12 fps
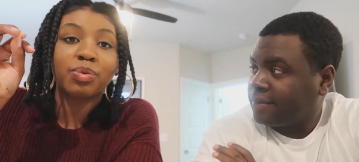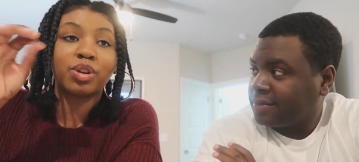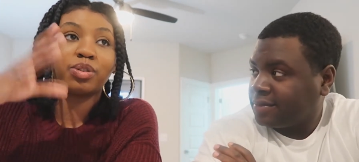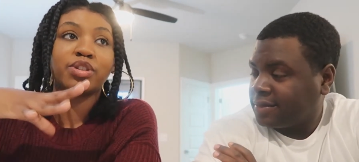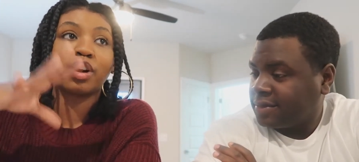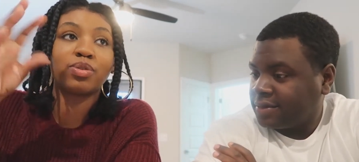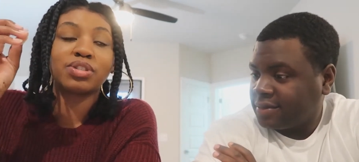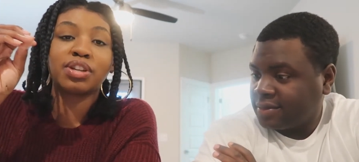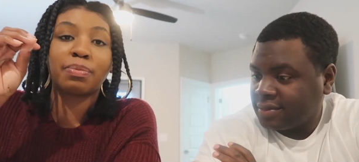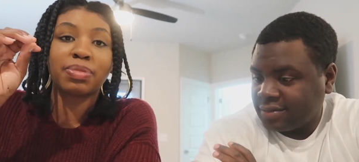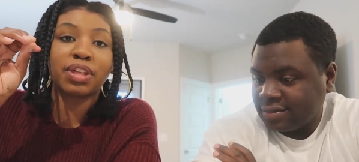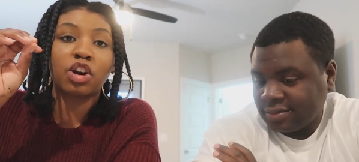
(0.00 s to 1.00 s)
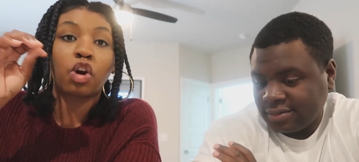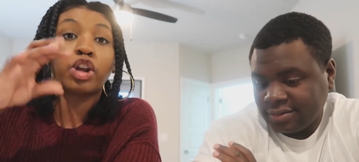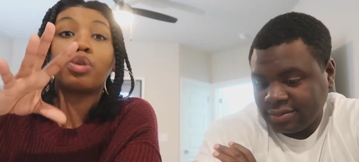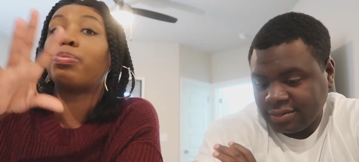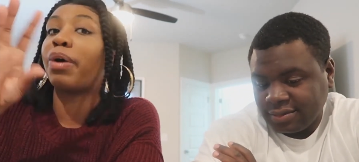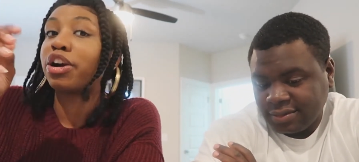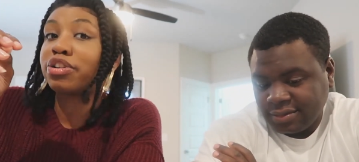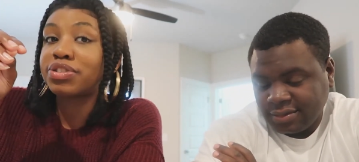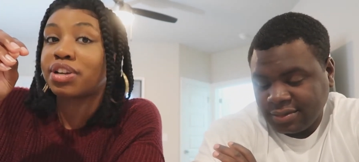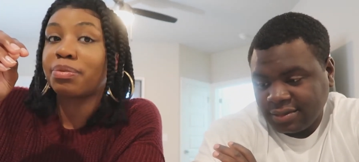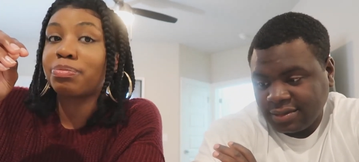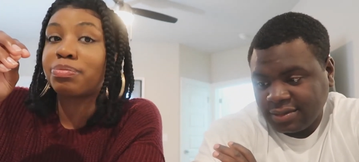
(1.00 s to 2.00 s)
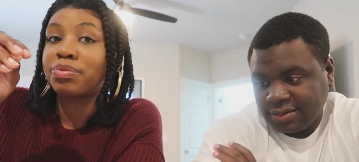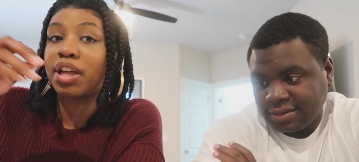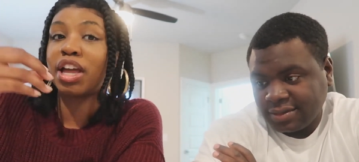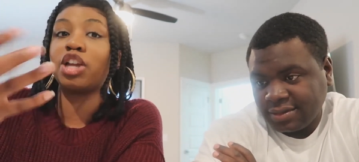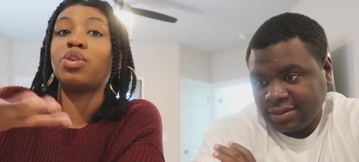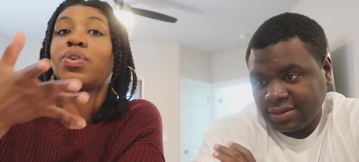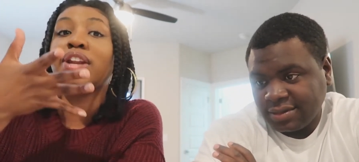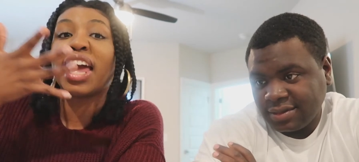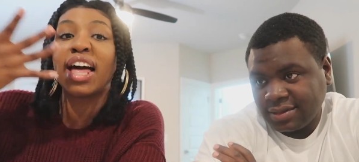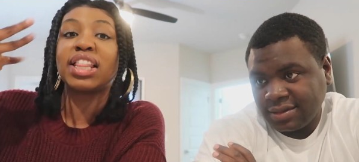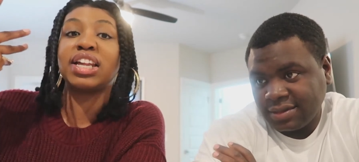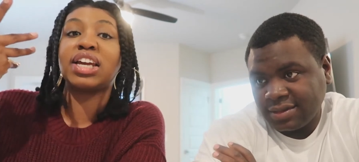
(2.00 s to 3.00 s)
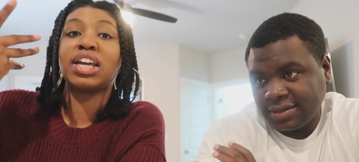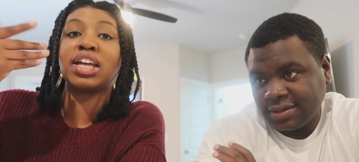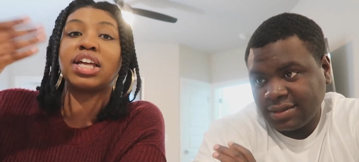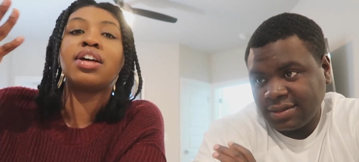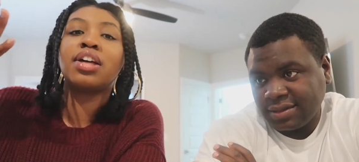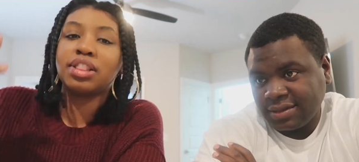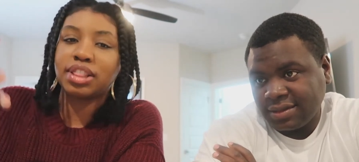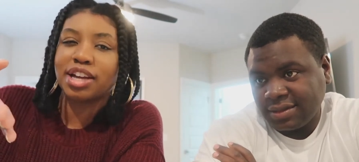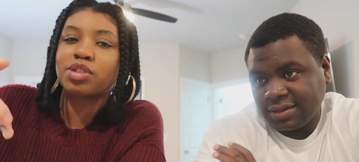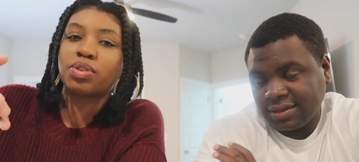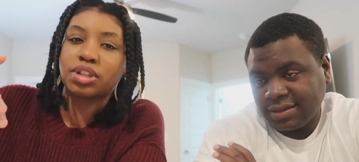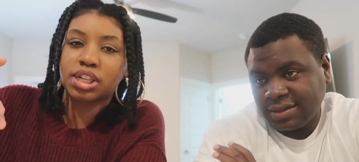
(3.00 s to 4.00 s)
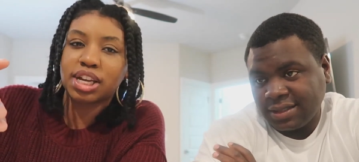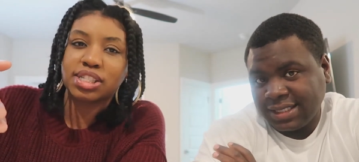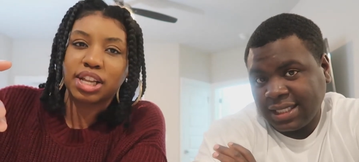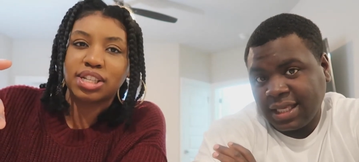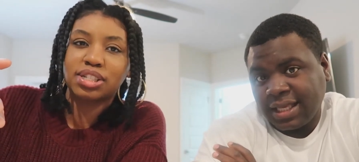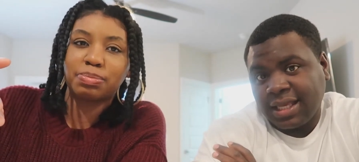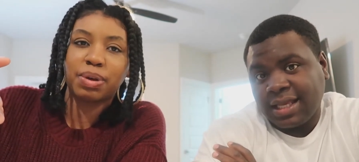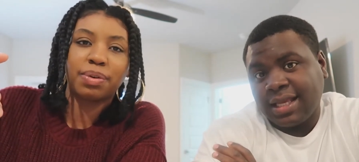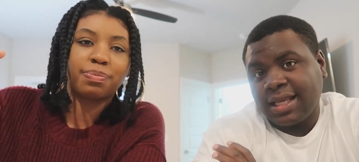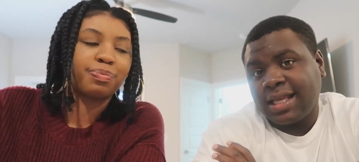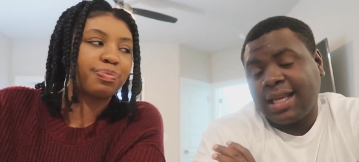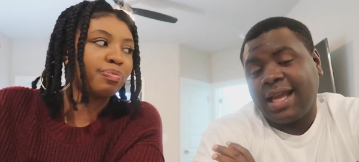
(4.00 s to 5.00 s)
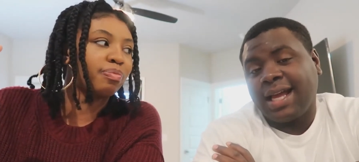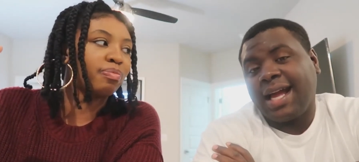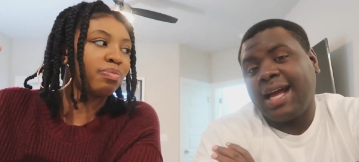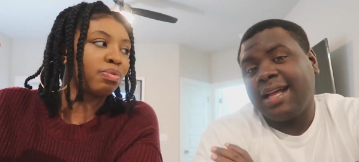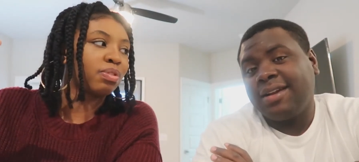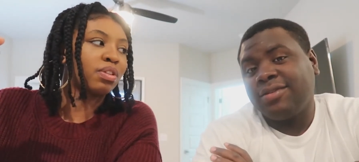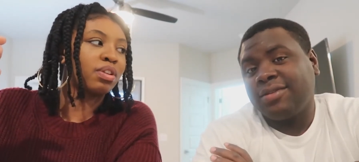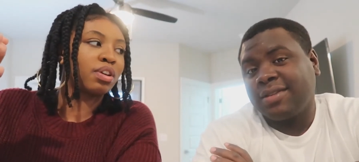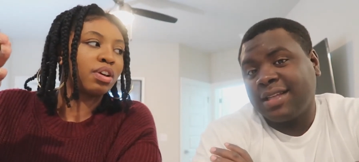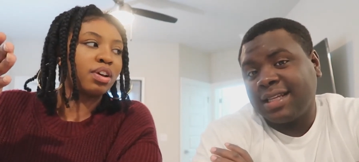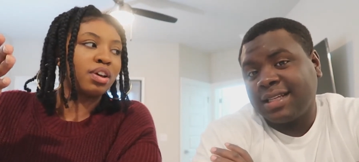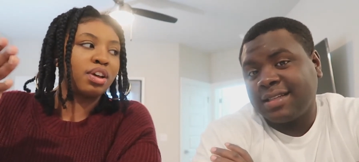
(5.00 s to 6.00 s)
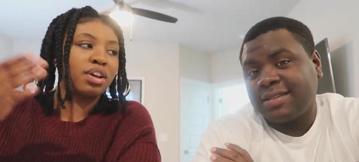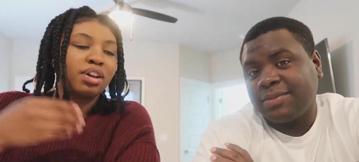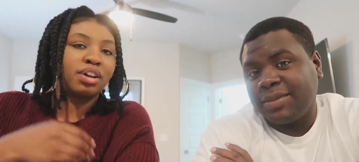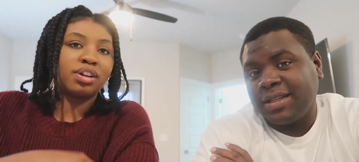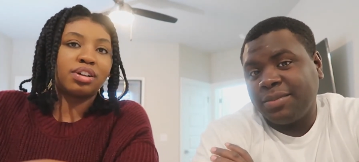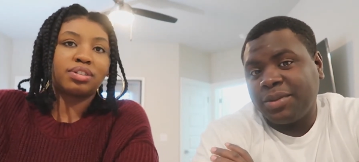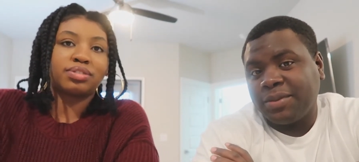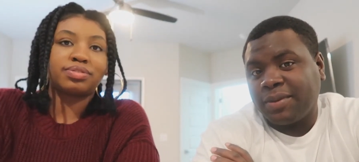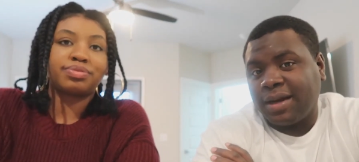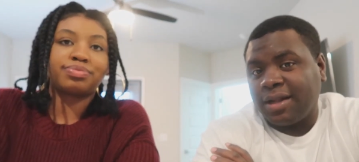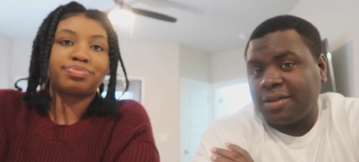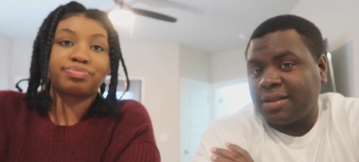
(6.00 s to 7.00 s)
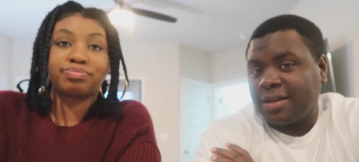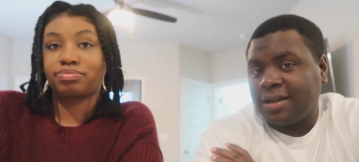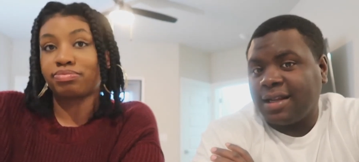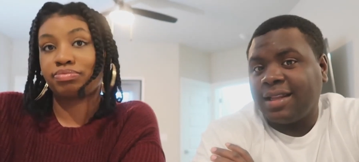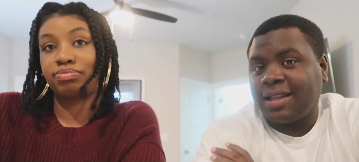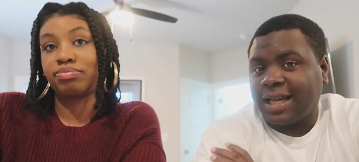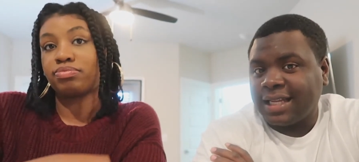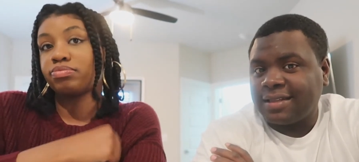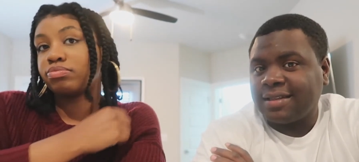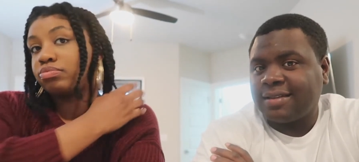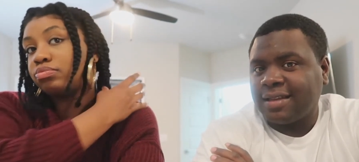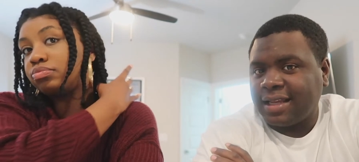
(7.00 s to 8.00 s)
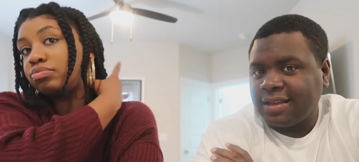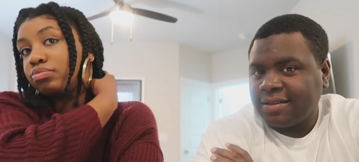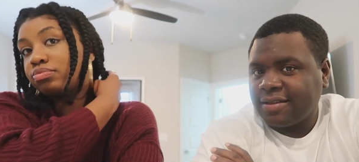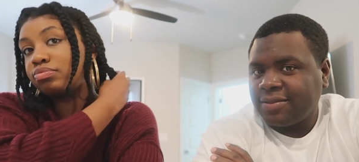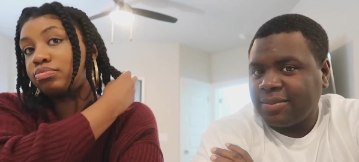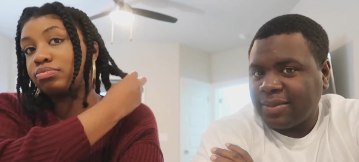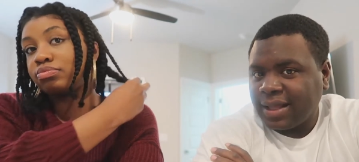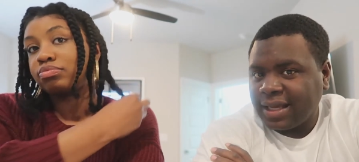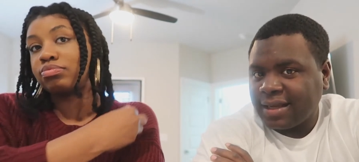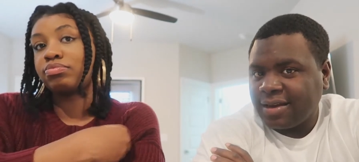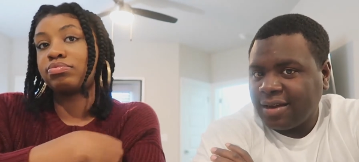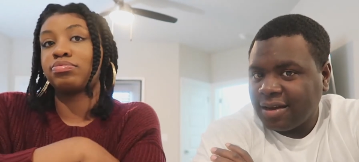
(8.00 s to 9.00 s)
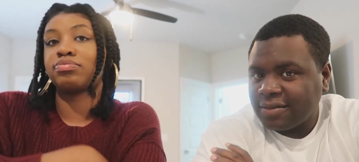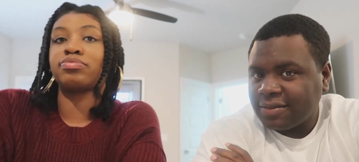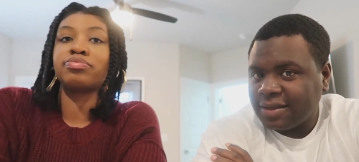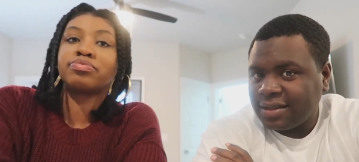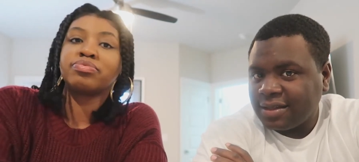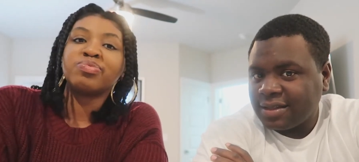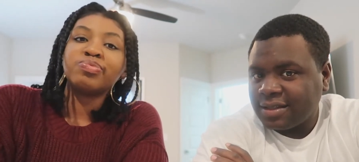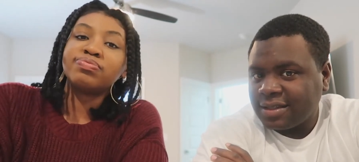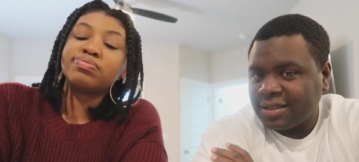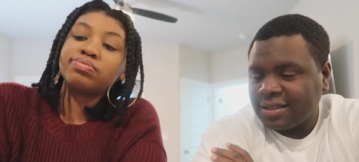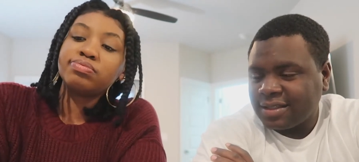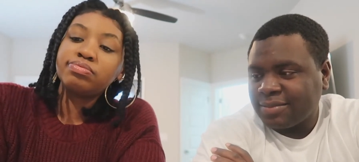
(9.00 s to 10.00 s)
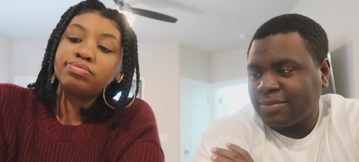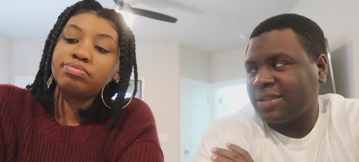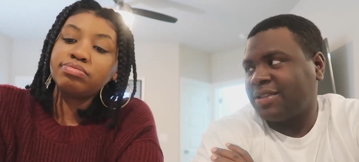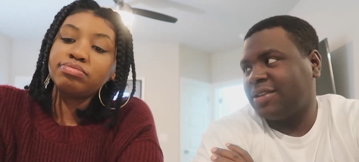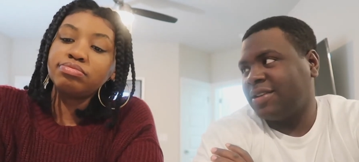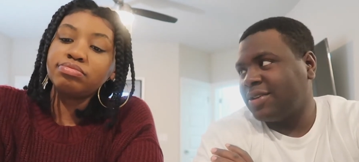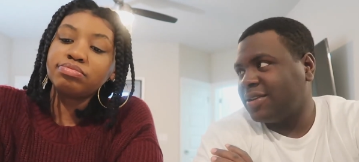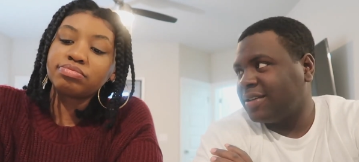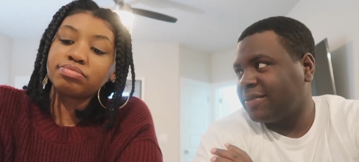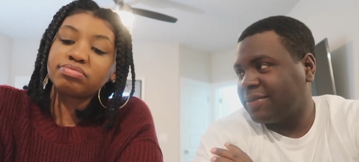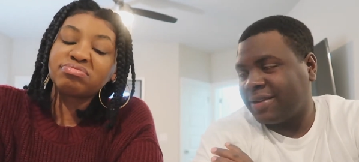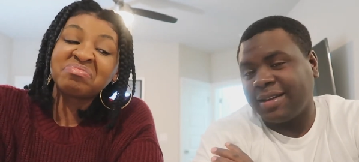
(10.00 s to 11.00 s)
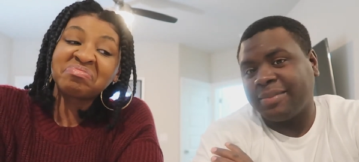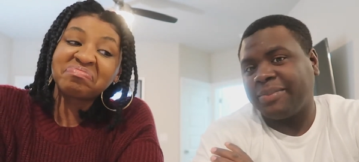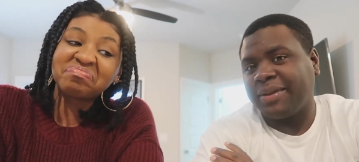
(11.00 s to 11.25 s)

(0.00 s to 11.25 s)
Speaker 1: When you toast something or you burn something and you inhaling it, that's what it tastes like to me.
Speaker 2: I don't think as many people out there that like the taste of black coffee but you do it for the